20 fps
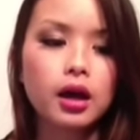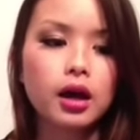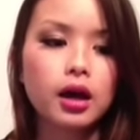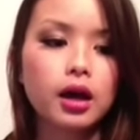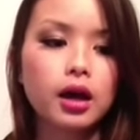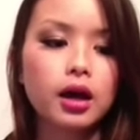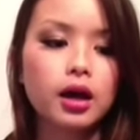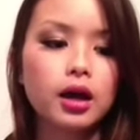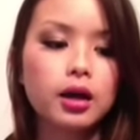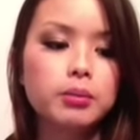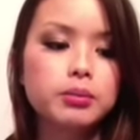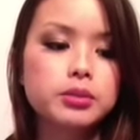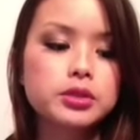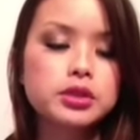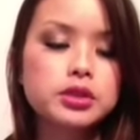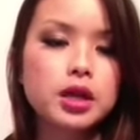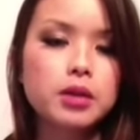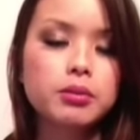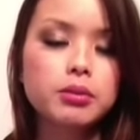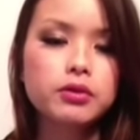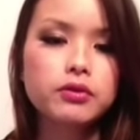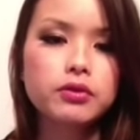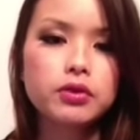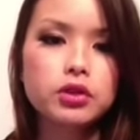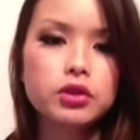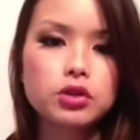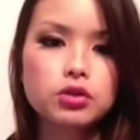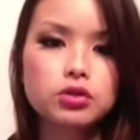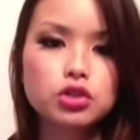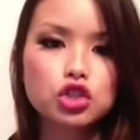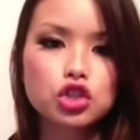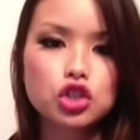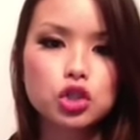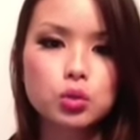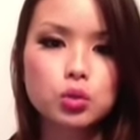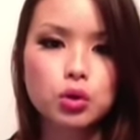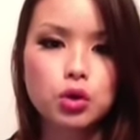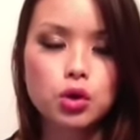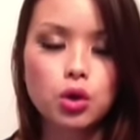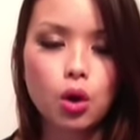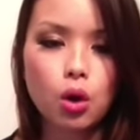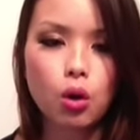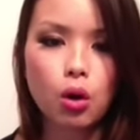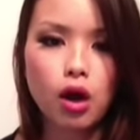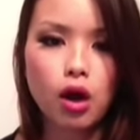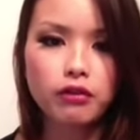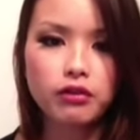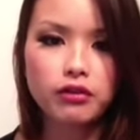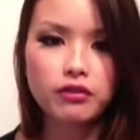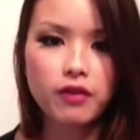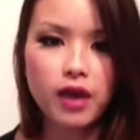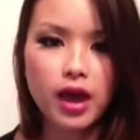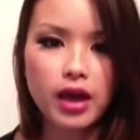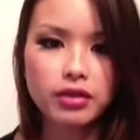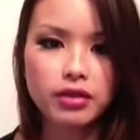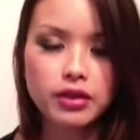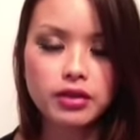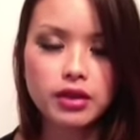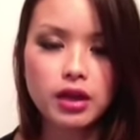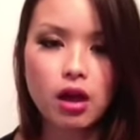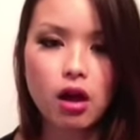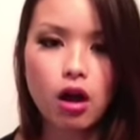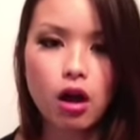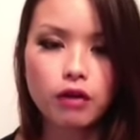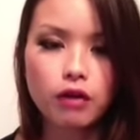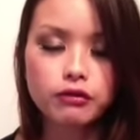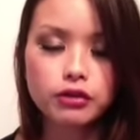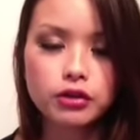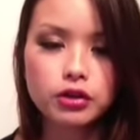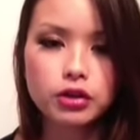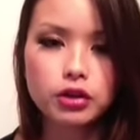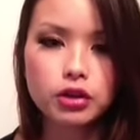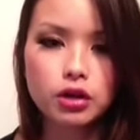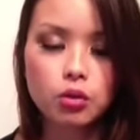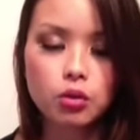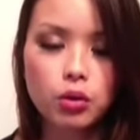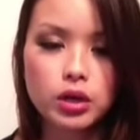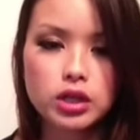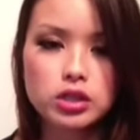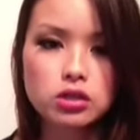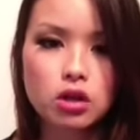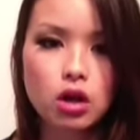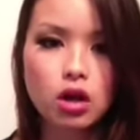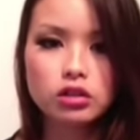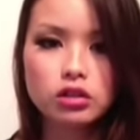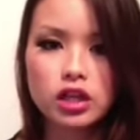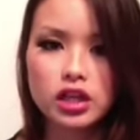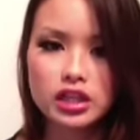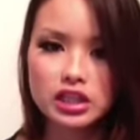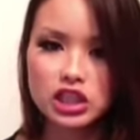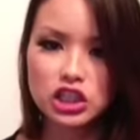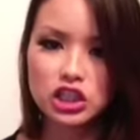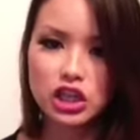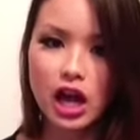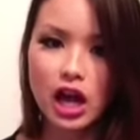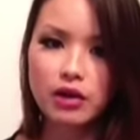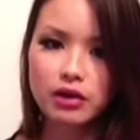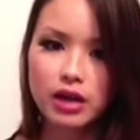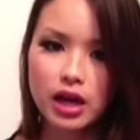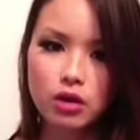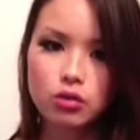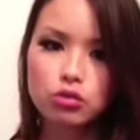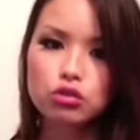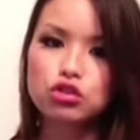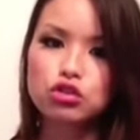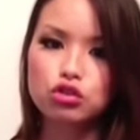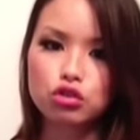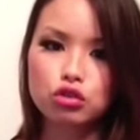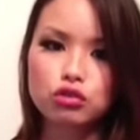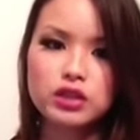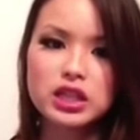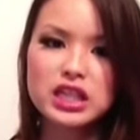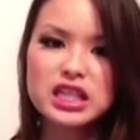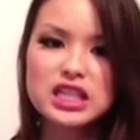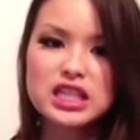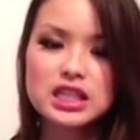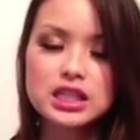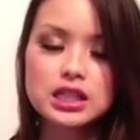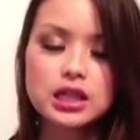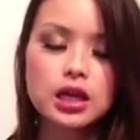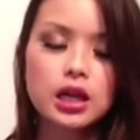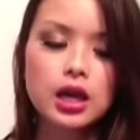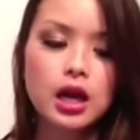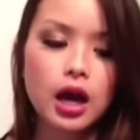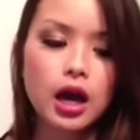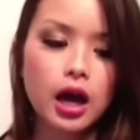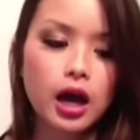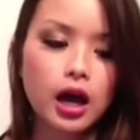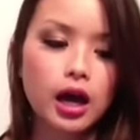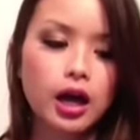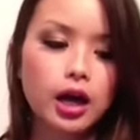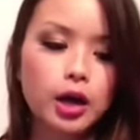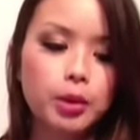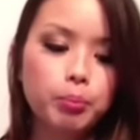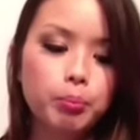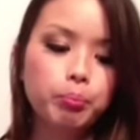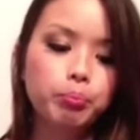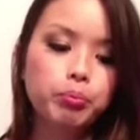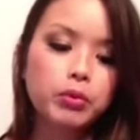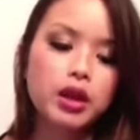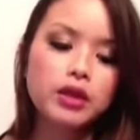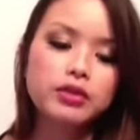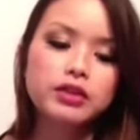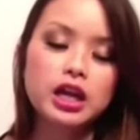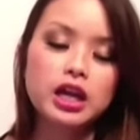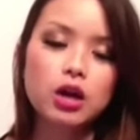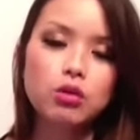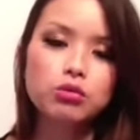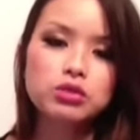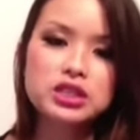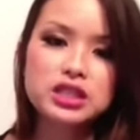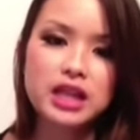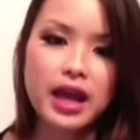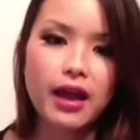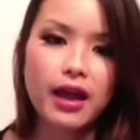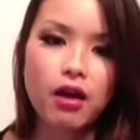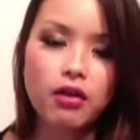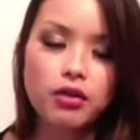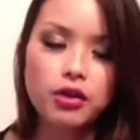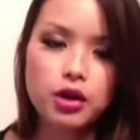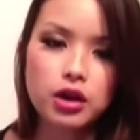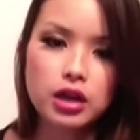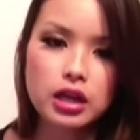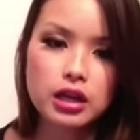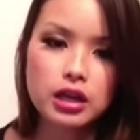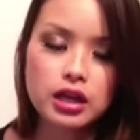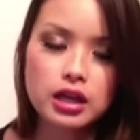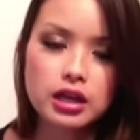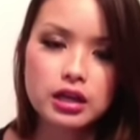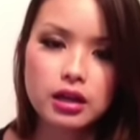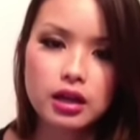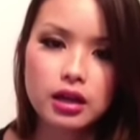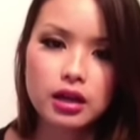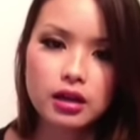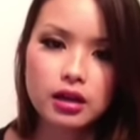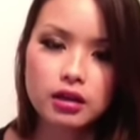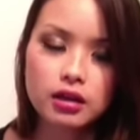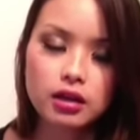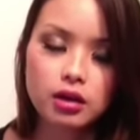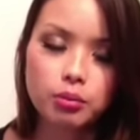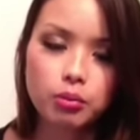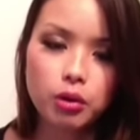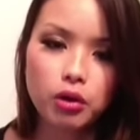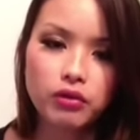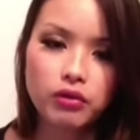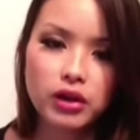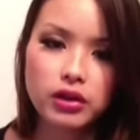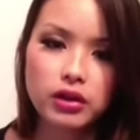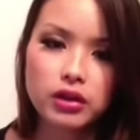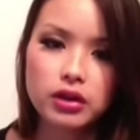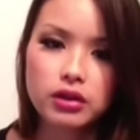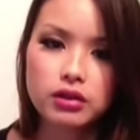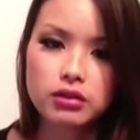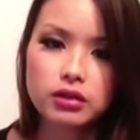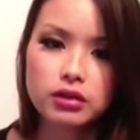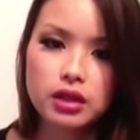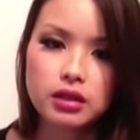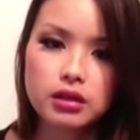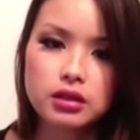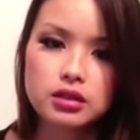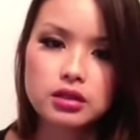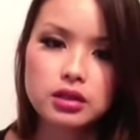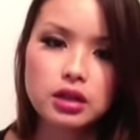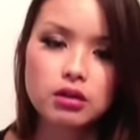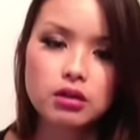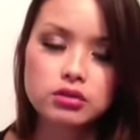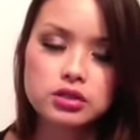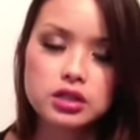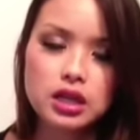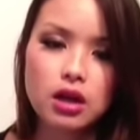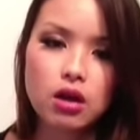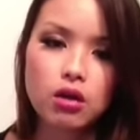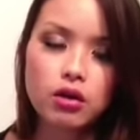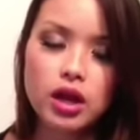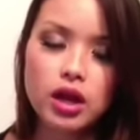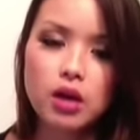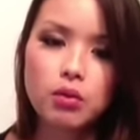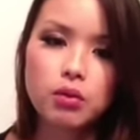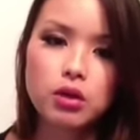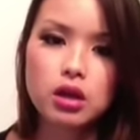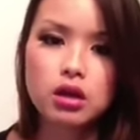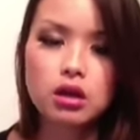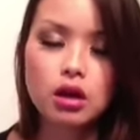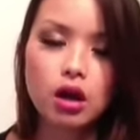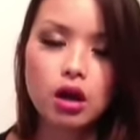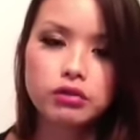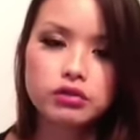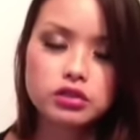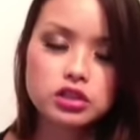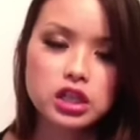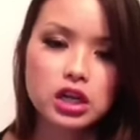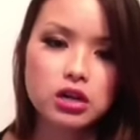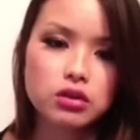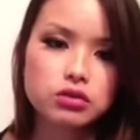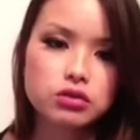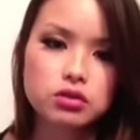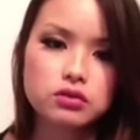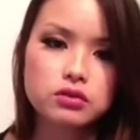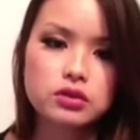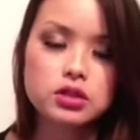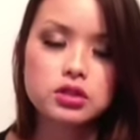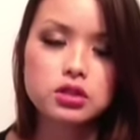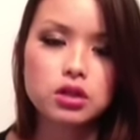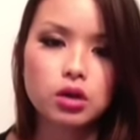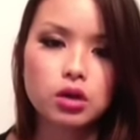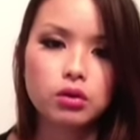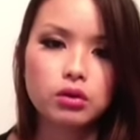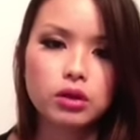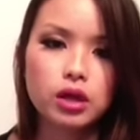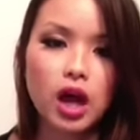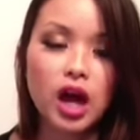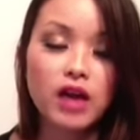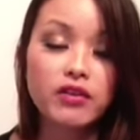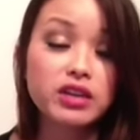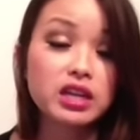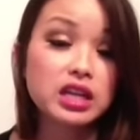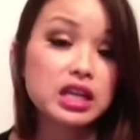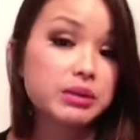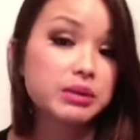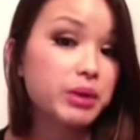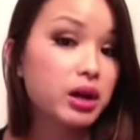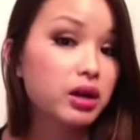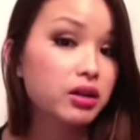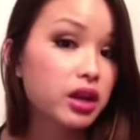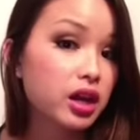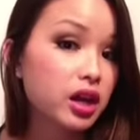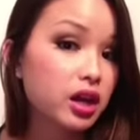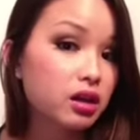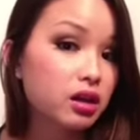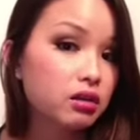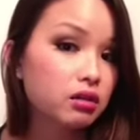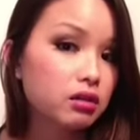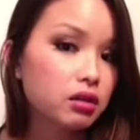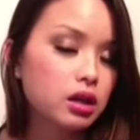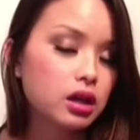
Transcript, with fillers: Um, some of the users you will know off of that that they offer what is called a shout out service. Um, they don't say on their e uh, you know profile that they, they, they don't say oh yeah we offer shout out services. No, they'll have an email there,